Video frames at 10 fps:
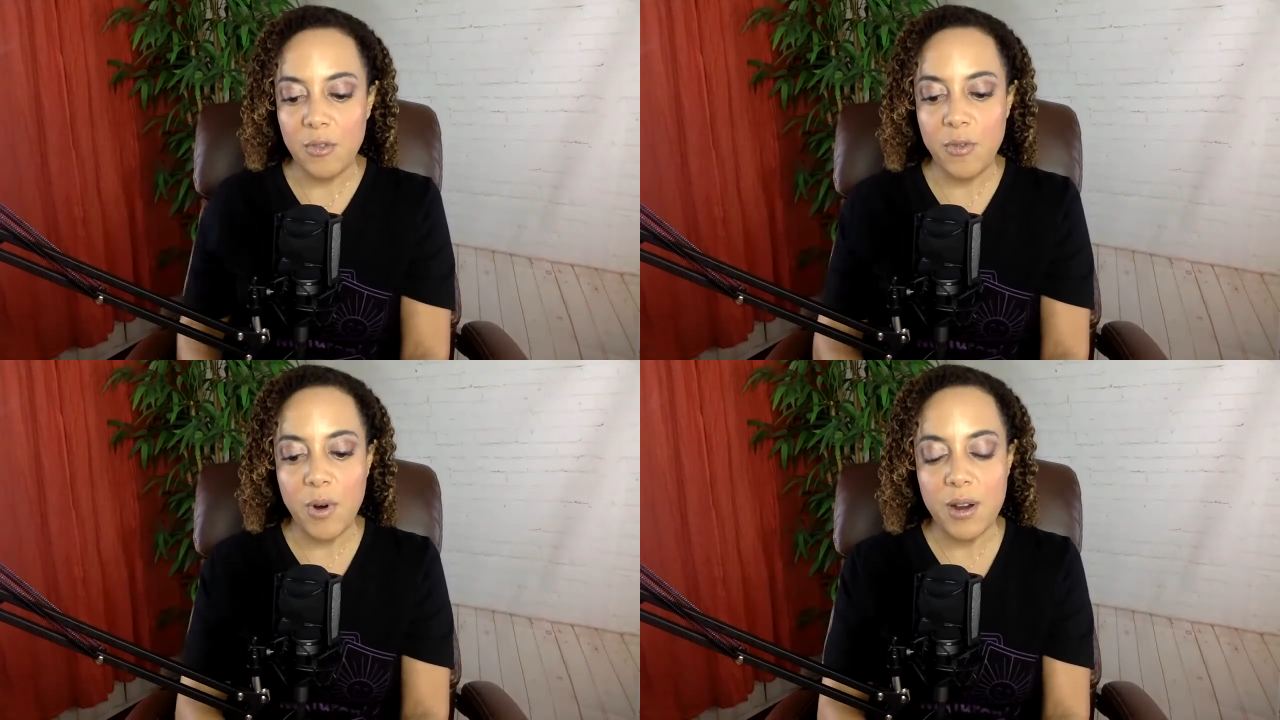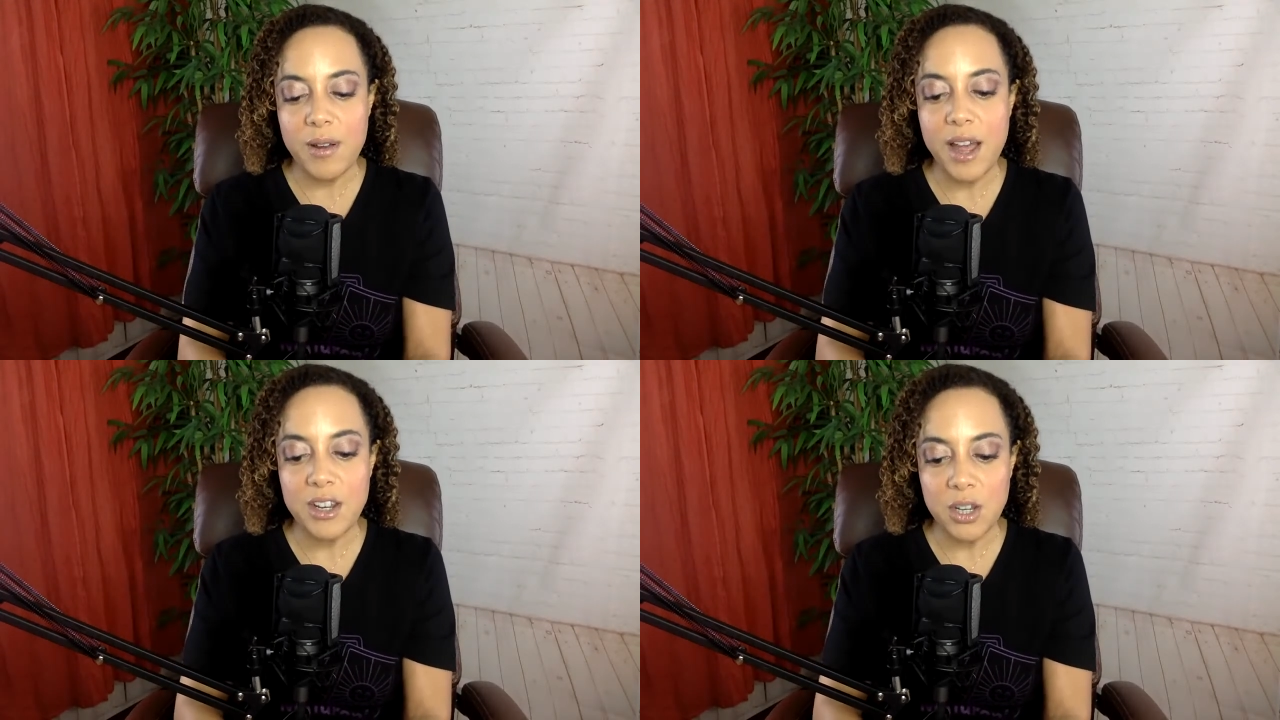for
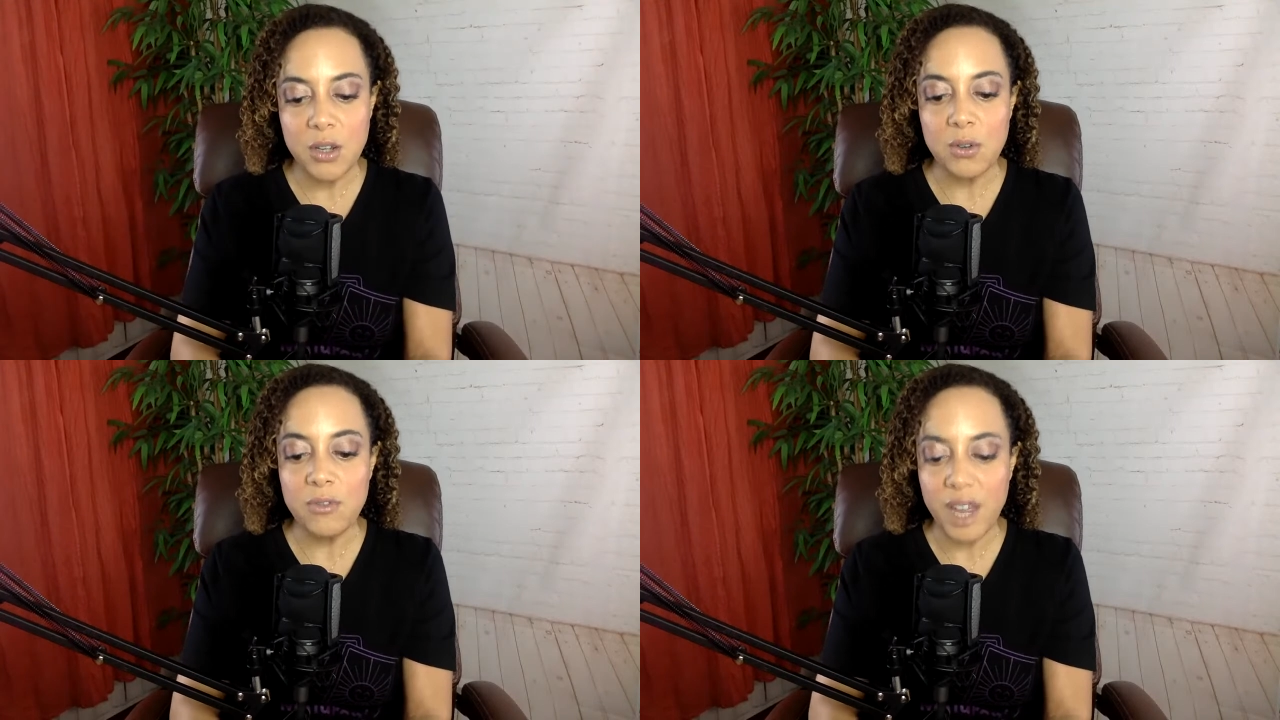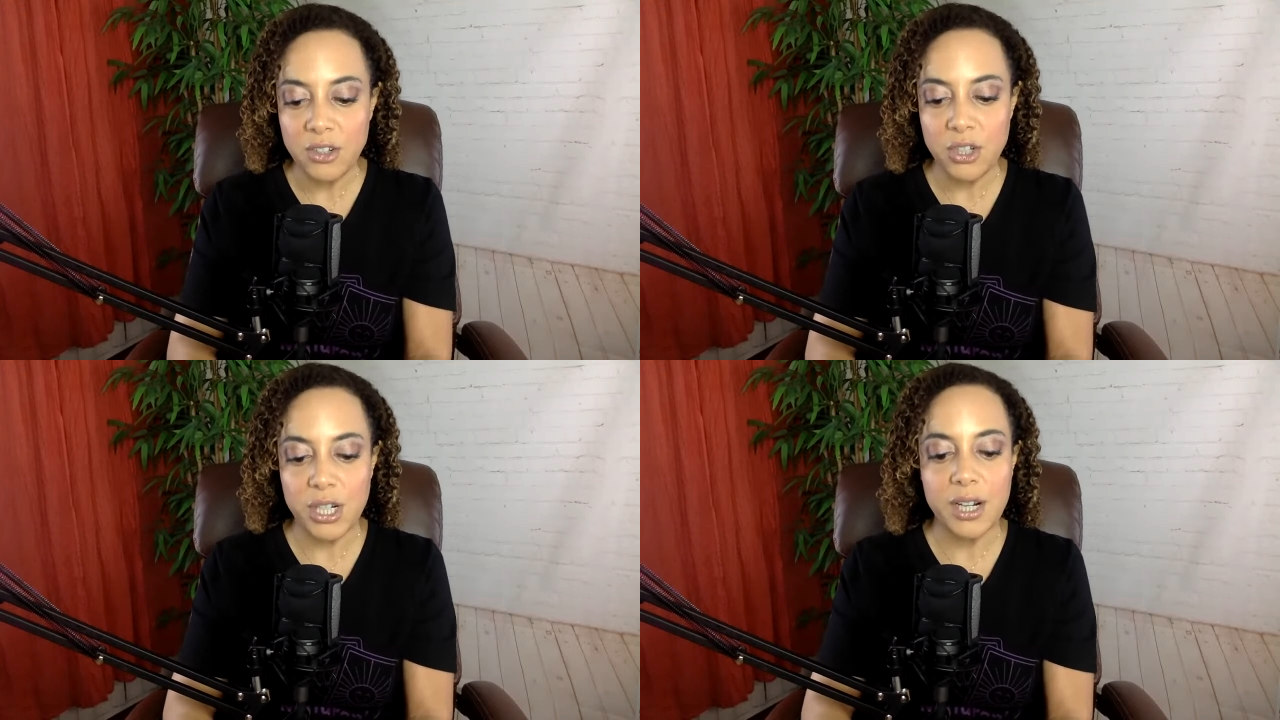a new
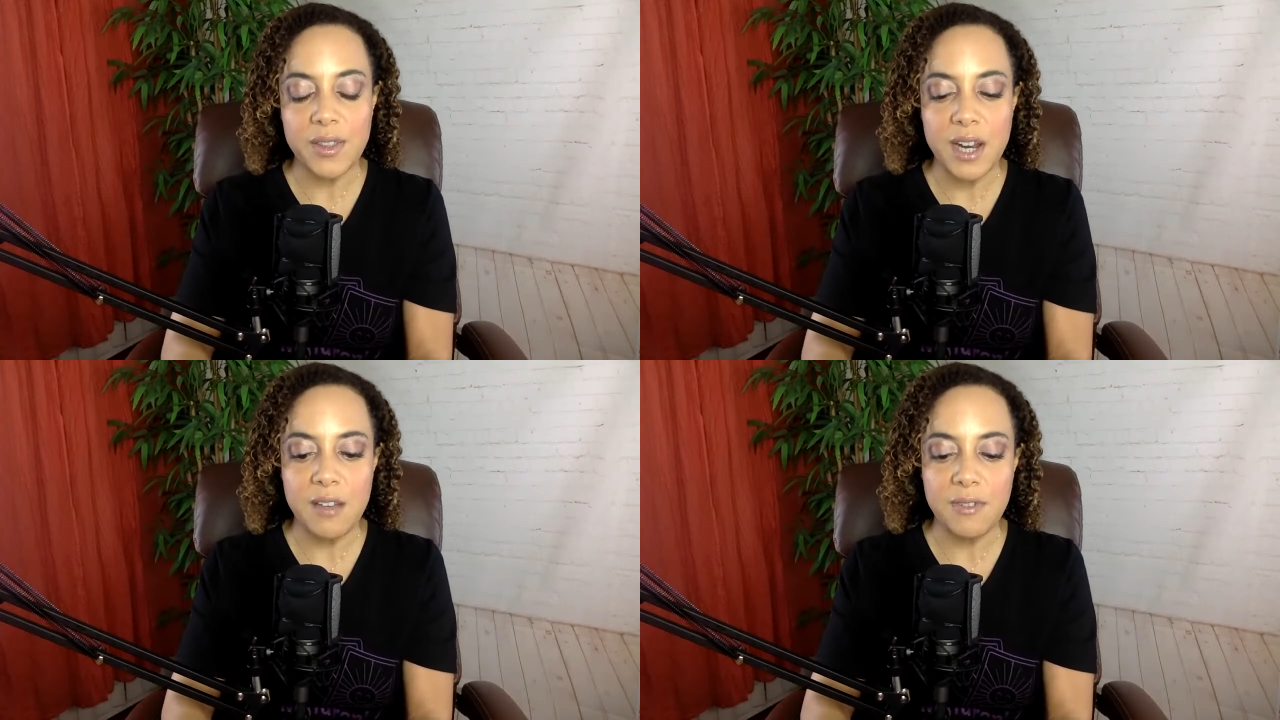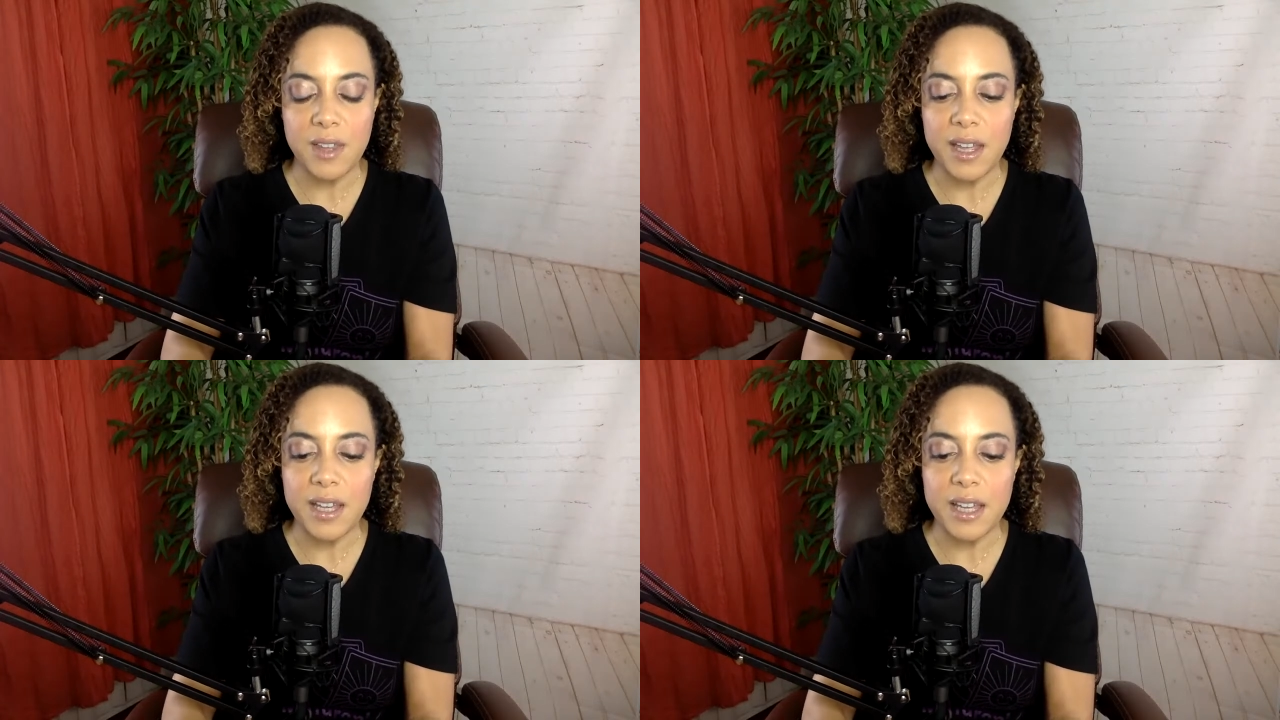venture that I feel
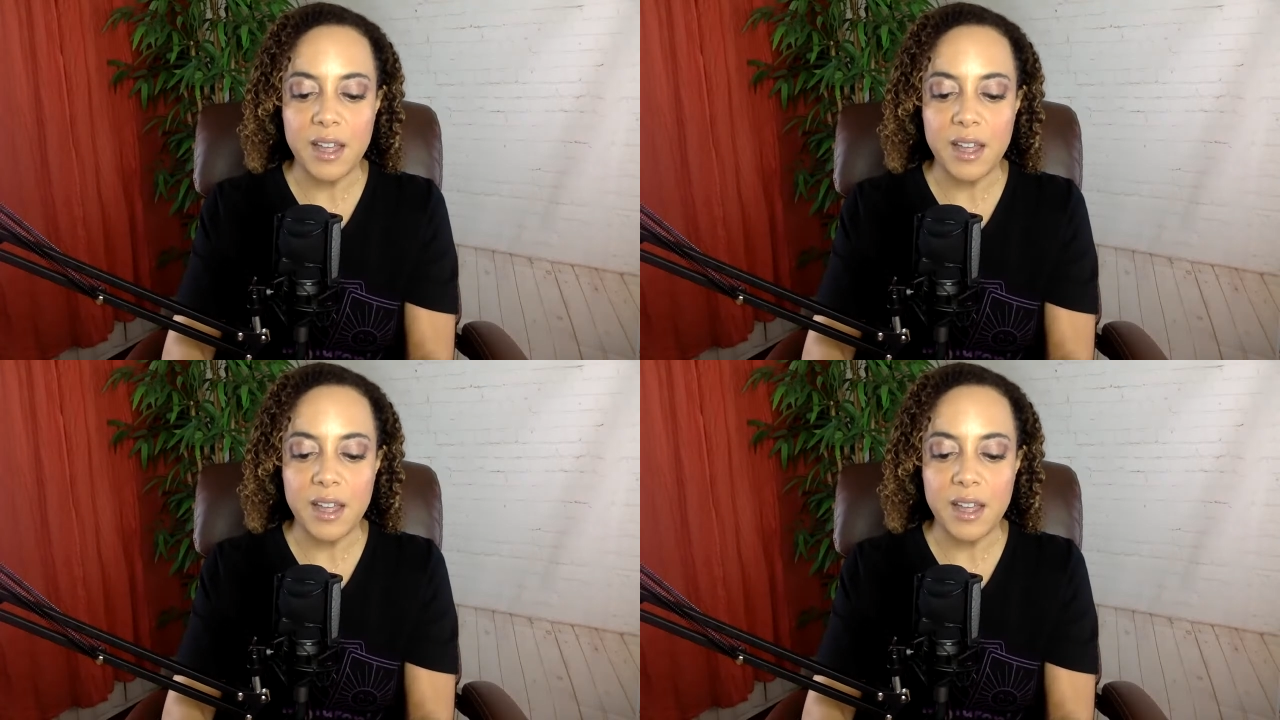like